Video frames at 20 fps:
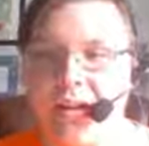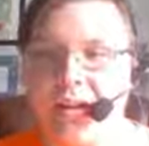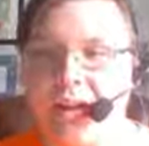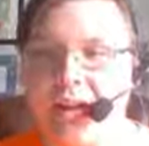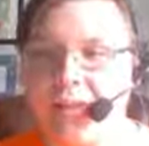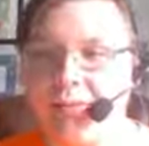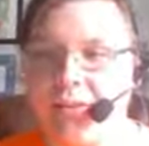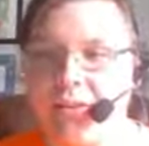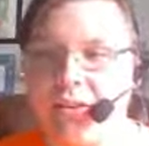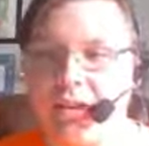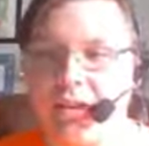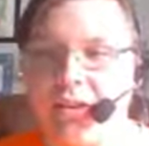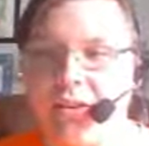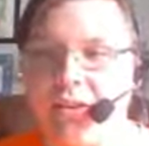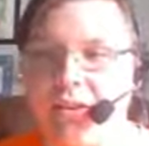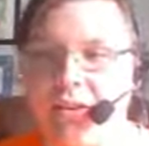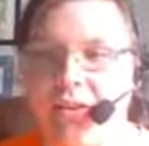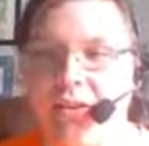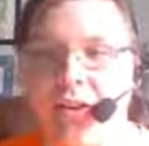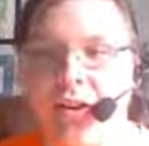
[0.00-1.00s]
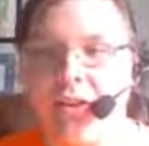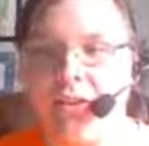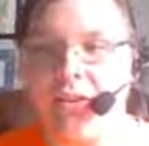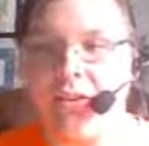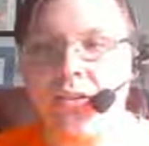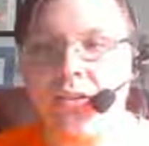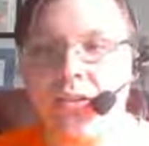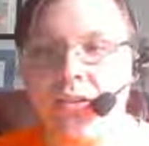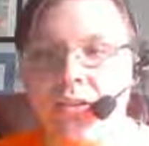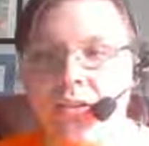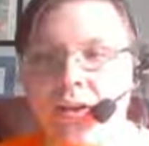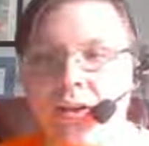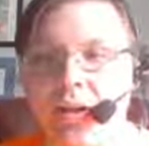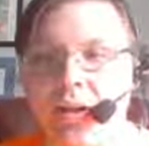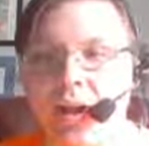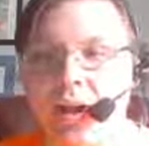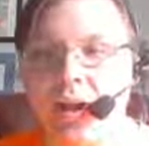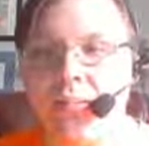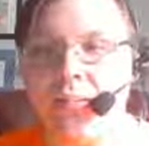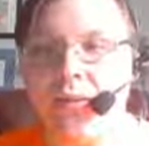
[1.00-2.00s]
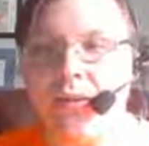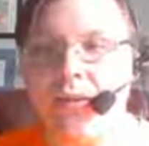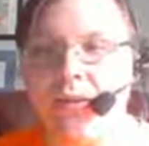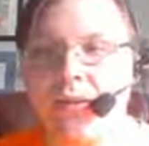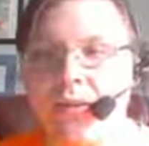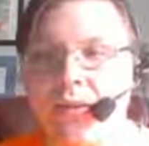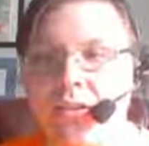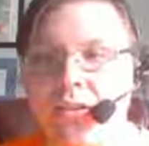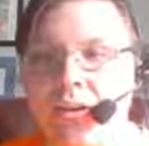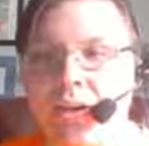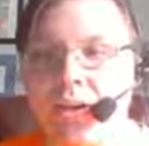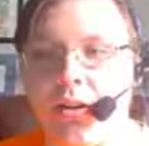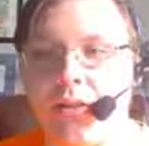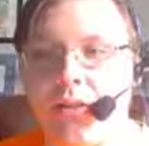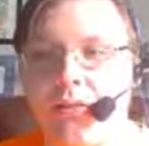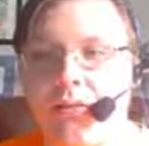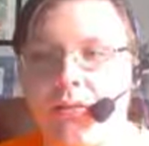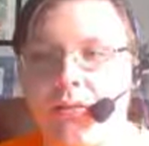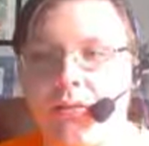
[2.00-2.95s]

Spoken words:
I'm sorry, Your Honor. I'll be a good girl.